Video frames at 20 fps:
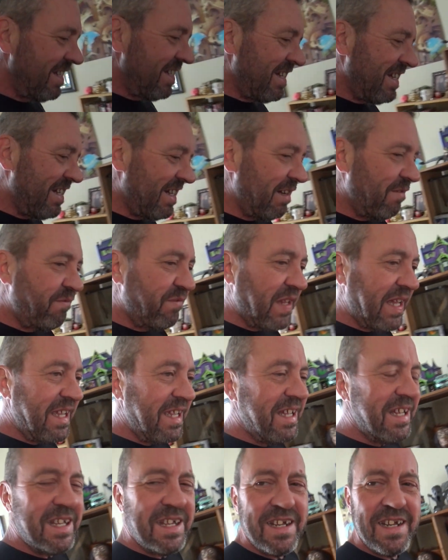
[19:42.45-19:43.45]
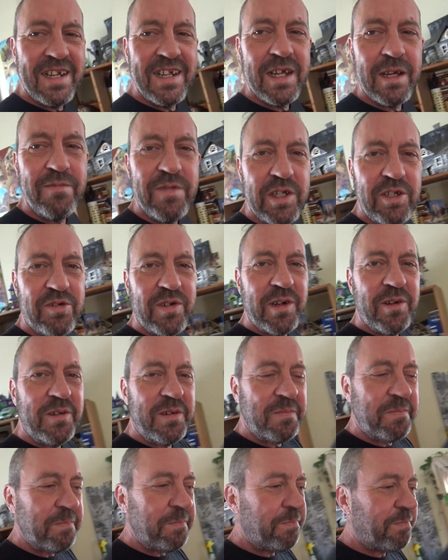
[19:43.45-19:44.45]
uh, flight of the
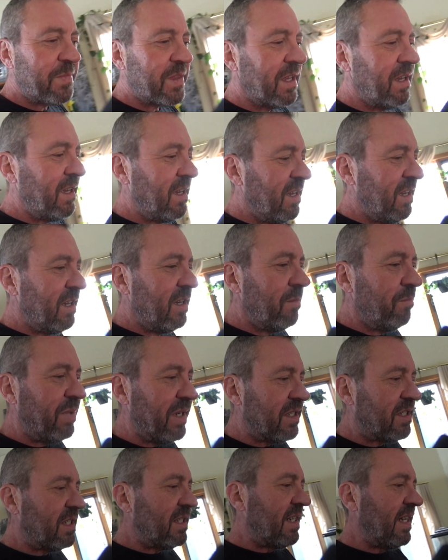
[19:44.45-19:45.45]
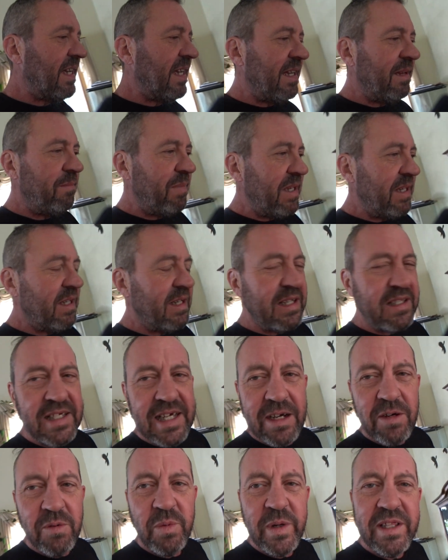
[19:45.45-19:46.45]
drone, but today, being it's
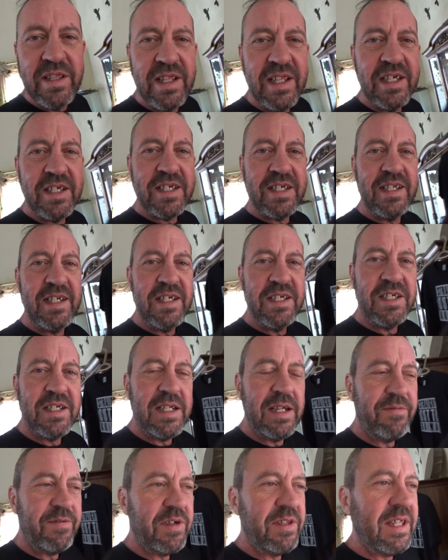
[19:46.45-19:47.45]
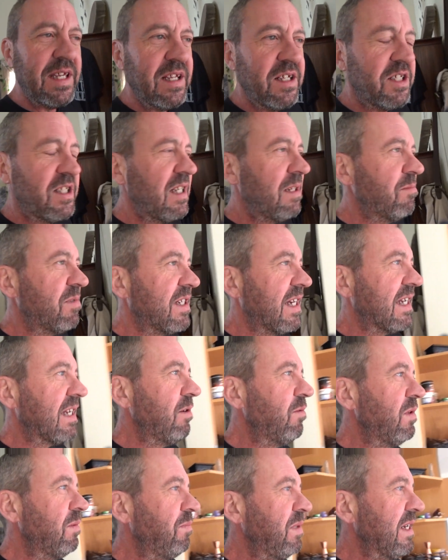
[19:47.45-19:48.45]
how windless it is and everything, seems like
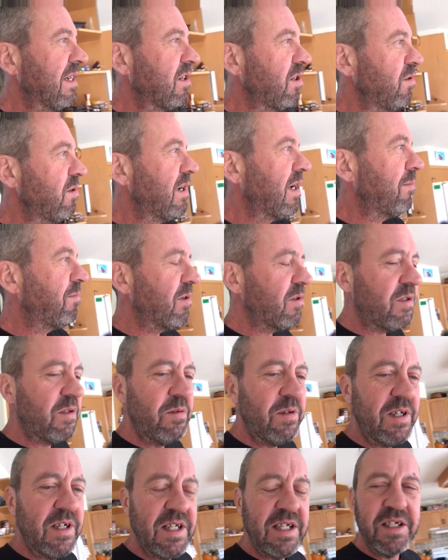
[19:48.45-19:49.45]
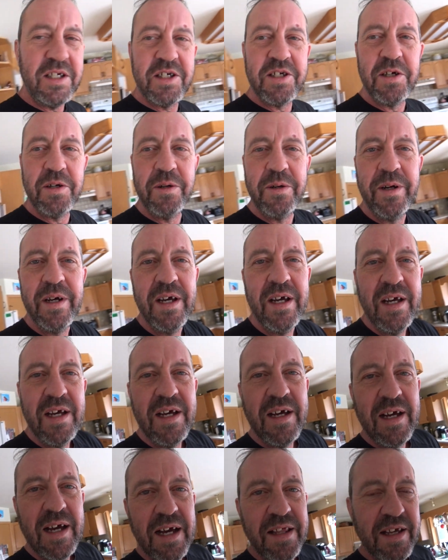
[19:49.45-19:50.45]
it would be a good opportunity. So
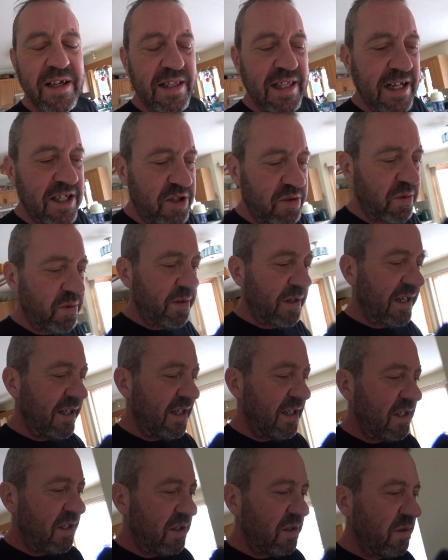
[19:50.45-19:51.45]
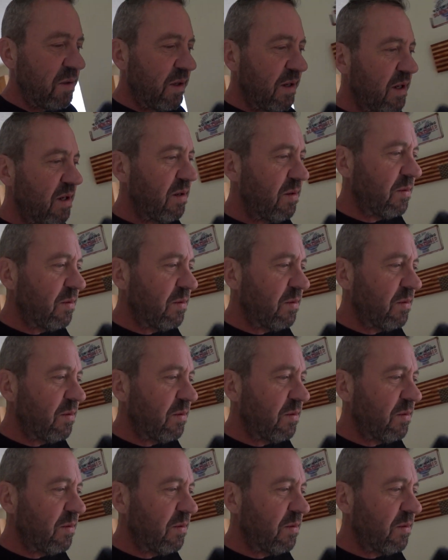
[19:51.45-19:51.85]
I think that's what we're gonna do.